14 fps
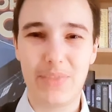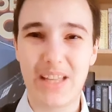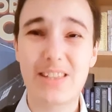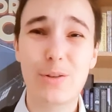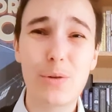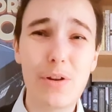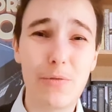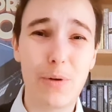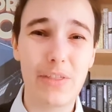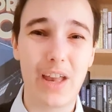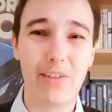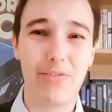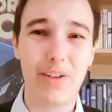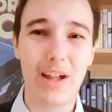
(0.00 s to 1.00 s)
that's sort of what
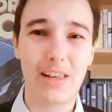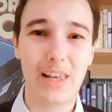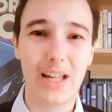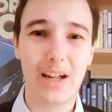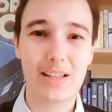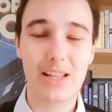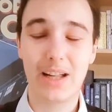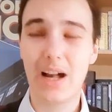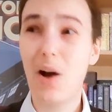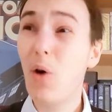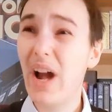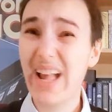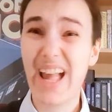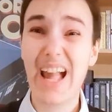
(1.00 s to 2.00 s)
that felt like i was like oh
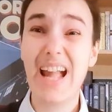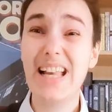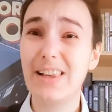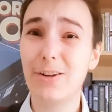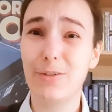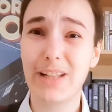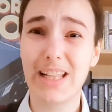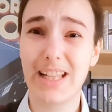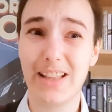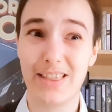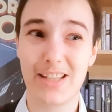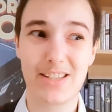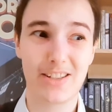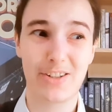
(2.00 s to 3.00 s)
i hate looking at
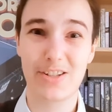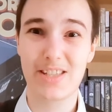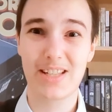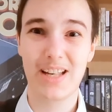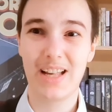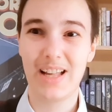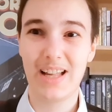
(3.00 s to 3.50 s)
this because